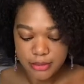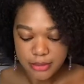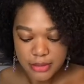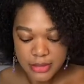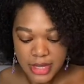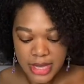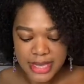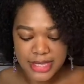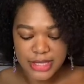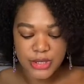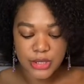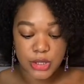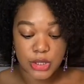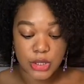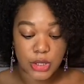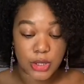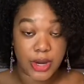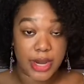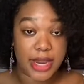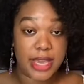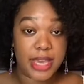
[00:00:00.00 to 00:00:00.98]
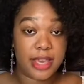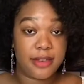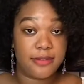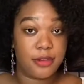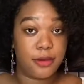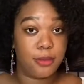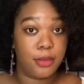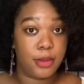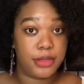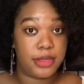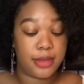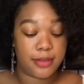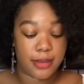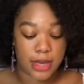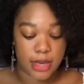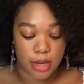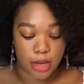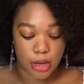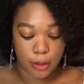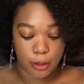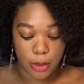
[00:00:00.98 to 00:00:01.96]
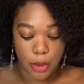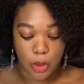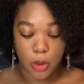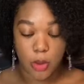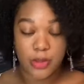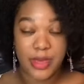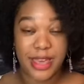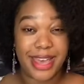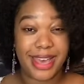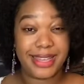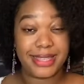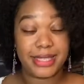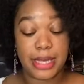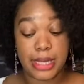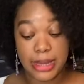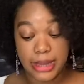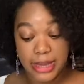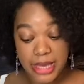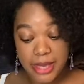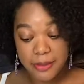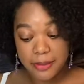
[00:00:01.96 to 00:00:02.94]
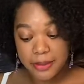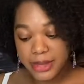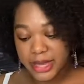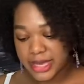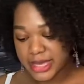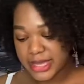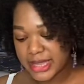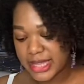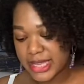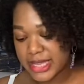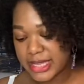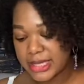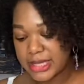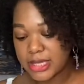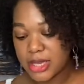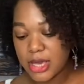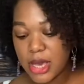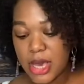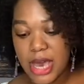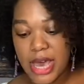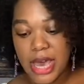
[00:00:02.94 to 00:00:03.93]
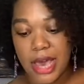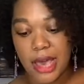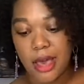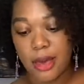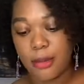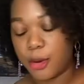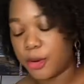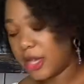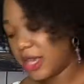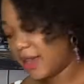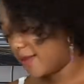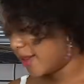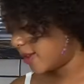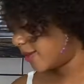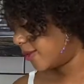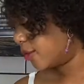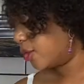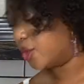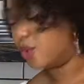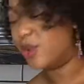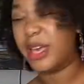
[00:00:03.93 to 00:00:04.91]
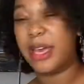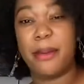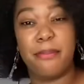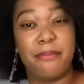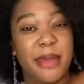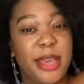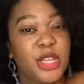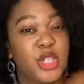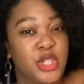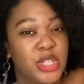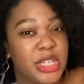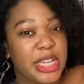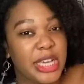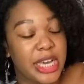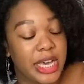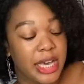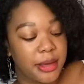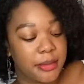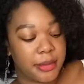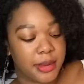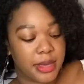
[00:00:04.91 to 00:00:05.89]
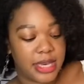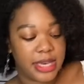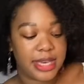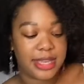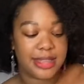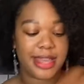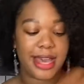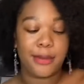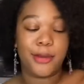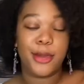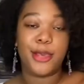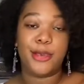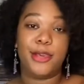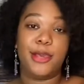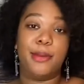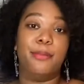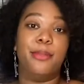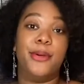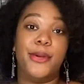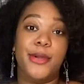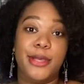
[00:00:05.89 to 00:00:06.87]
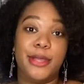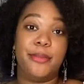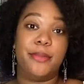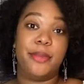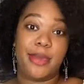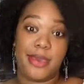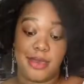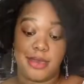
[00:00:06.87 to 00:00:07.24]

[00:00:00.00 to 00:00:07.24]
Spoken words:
And so it's great if you put them in a bowl that has a lip like this, or even if you do like a measuring cup, that way you can pour them in.